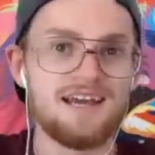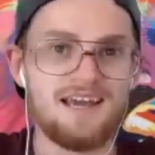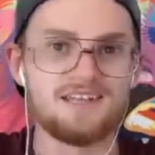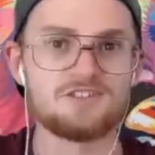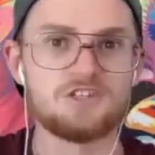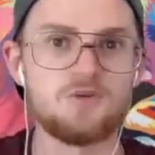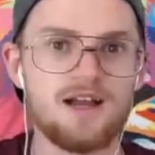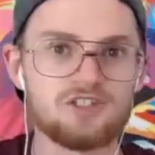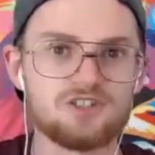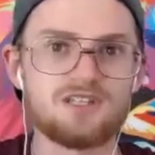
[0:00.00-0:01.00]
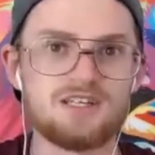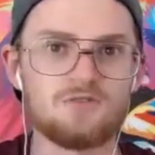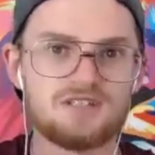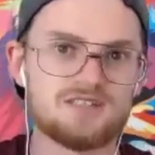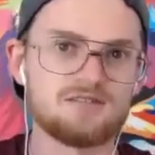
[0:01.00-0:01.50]
And so you actually need to
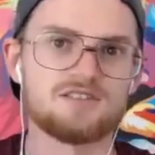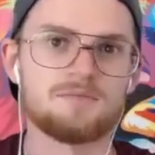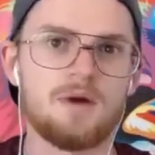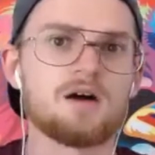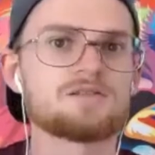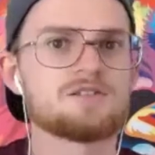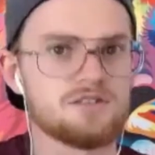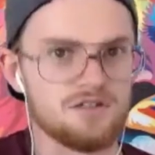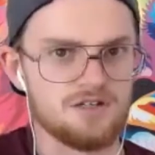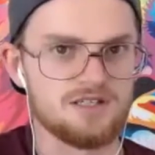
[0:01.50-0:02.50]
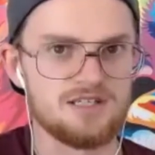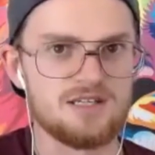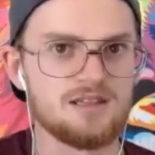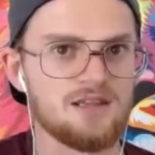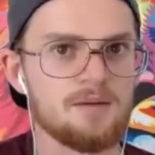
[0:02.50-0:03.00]
instill some
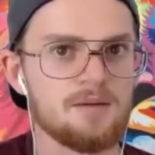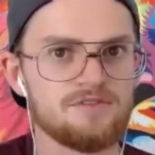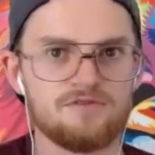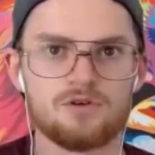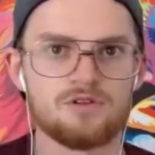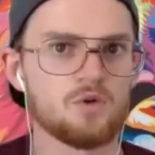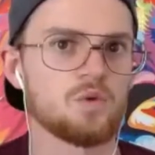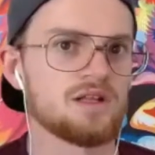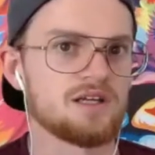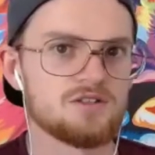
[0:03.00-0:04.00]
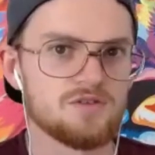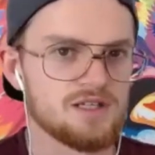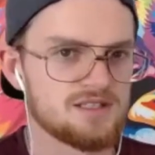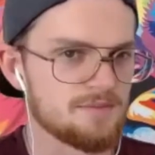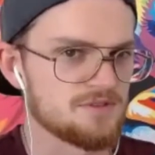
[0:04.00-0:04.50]
uncertainty in them before they're willing to
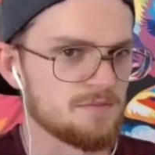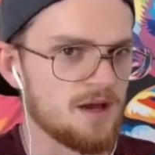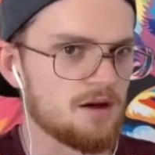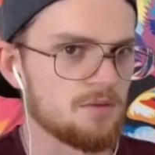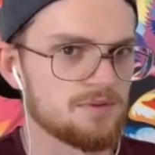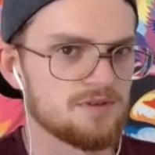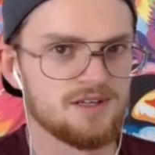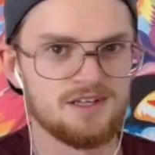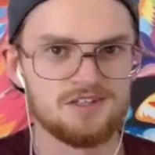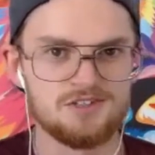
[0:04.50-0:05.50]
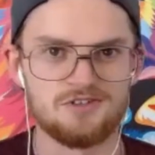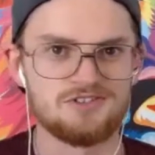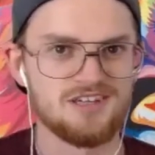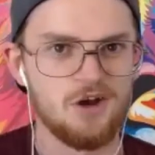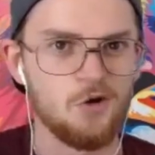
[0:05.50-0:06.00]
accept some help. So there's
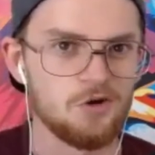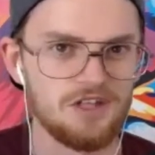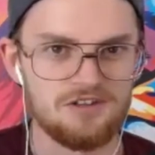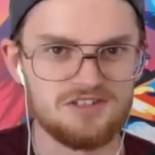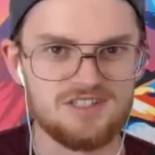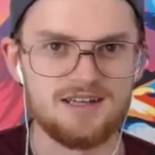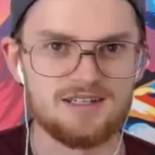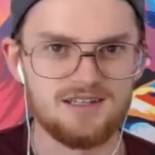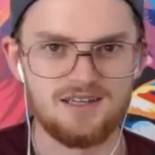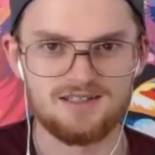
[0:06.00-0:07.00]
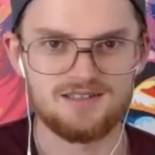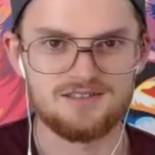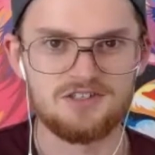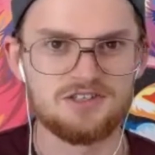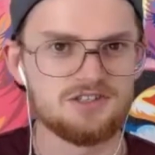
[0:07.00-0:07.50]
like a whole other side to this.
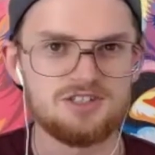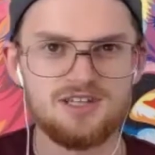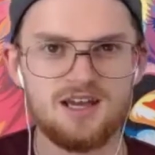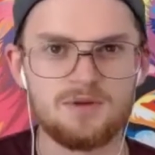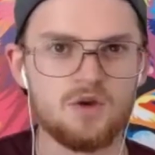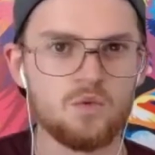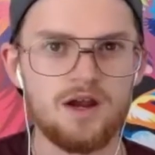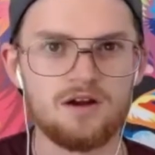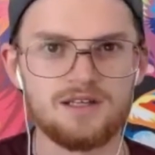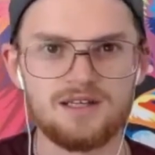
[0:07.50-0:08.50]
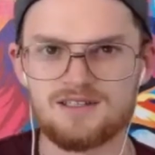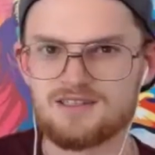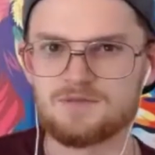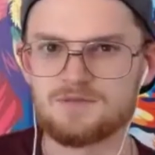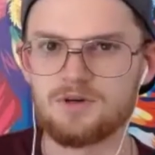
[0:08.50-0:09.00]
You just got to be aware, like, is
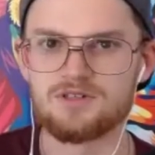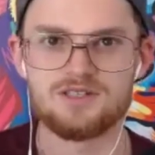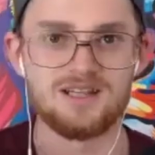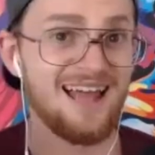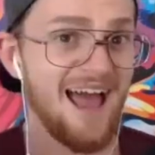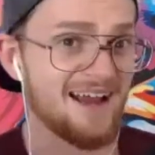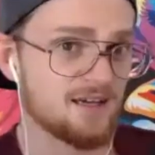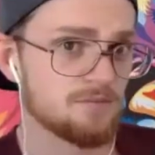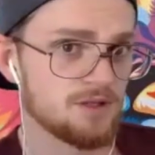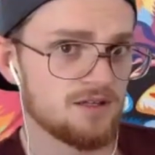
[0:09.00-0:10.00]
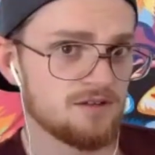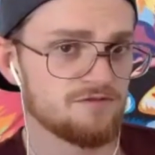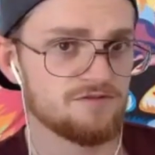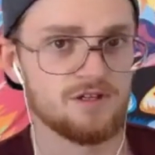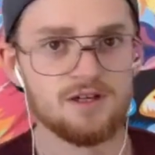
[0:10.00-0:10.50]
this person lacking
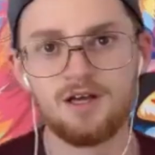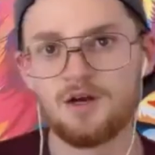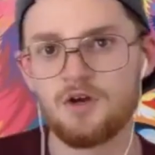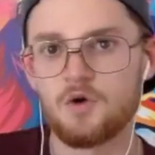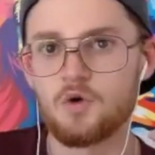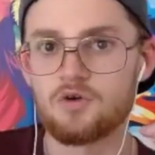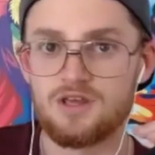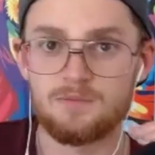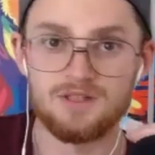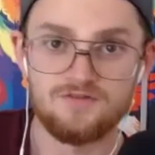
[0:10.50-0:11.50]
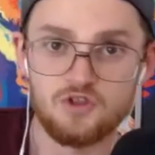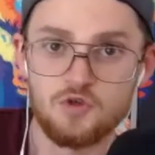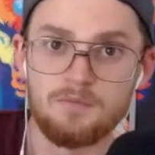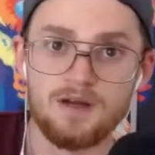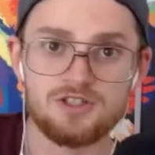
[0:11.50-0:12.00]
belief, or do they believe too
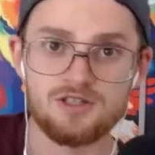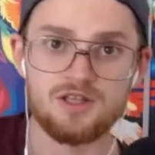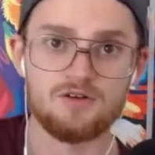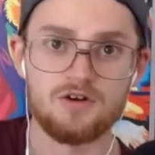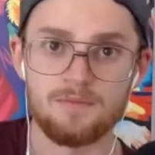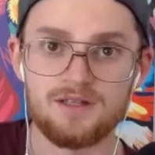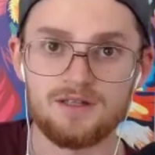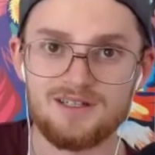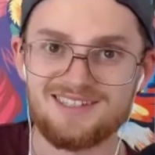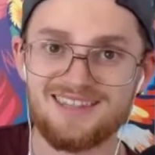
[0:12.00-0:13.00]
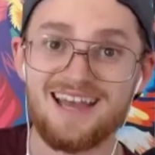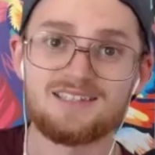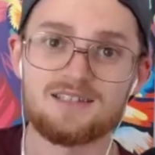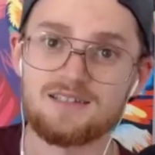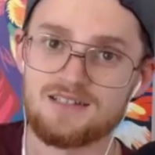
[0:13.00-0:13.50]
much in their own abilities and
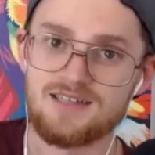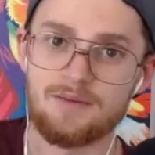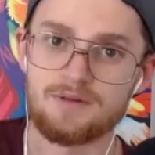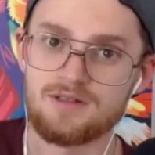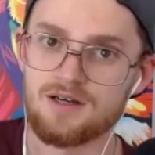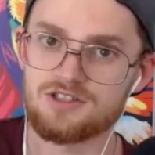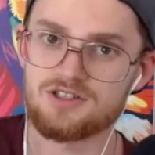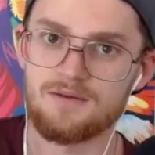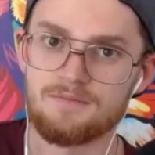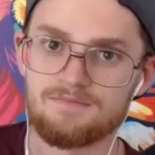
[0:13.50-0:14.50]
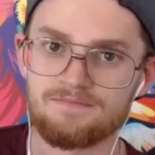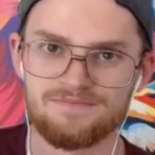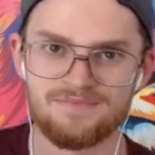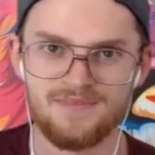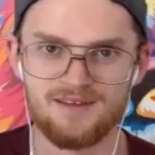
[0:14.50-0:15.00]
that's going to sabotage them?
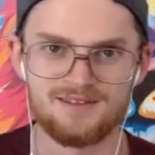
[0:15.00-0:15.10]
It's